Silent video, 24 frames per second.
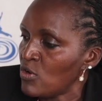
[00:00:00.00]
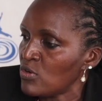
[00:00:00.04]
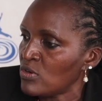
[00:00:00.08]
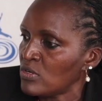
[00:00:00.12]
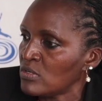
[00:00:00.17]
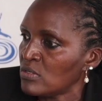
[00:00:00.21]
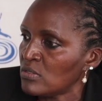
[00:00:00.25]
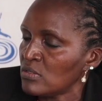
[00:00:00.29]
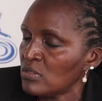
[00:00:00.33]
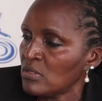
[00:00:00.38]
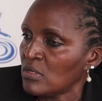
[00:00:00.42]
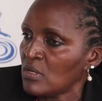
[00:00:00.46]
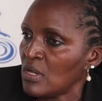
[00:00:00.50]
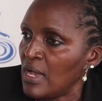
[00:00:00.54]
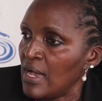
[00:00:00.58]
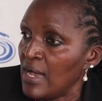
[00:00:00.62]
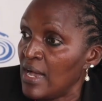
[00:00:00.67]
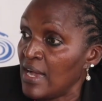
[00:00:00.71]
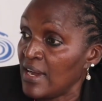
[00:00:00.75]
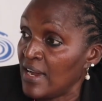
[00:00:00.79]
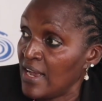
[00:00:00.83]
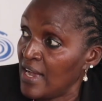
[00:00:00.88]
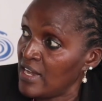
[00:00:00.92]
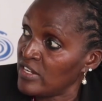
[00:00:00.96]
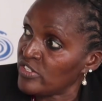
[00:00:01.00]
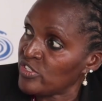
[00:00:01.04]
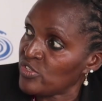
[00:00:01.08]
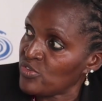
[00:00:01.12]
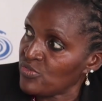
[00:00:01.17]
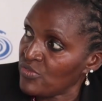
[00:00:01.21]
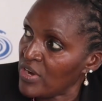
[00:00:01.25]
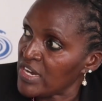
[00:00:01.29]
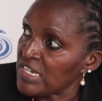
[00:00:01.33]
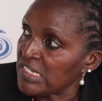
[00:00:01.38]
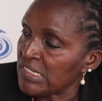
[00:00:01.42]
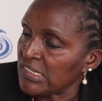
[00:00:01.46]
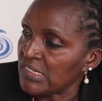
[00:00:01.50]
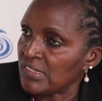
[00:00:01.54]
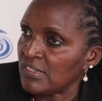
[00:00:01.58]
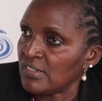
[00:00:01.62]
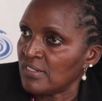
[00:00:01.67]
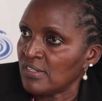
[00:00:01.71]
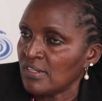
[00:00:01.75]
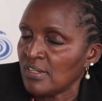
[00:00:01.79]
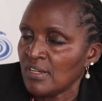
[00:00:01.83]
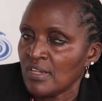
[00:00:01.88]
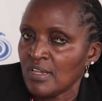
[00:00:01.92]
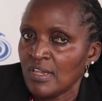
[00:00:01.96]
on girls' rights.
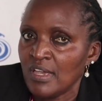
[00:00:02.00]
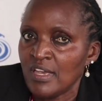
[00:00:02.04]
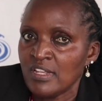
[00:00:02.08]
Okay.